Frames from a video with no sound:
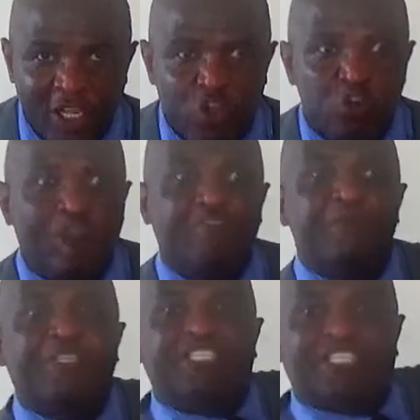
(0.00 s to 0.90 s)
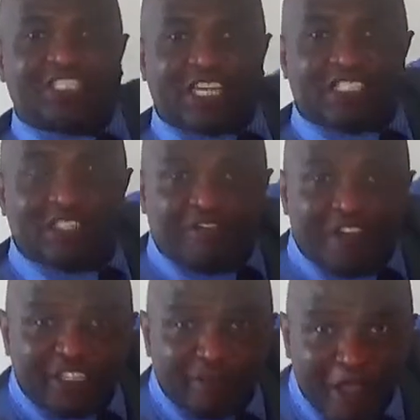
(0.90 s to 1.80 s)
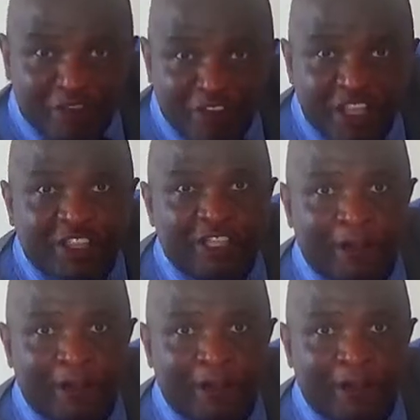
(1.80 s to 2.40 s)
You have been justified by faith.